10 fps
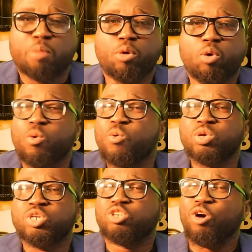But what
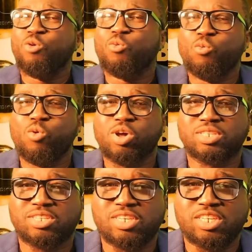we don't
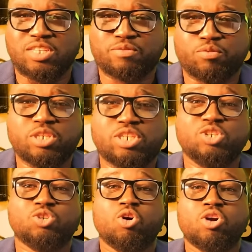want is for the
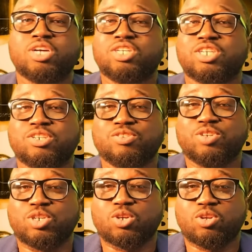younger
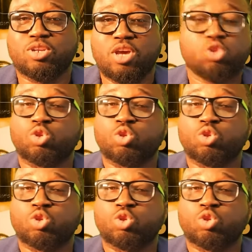generation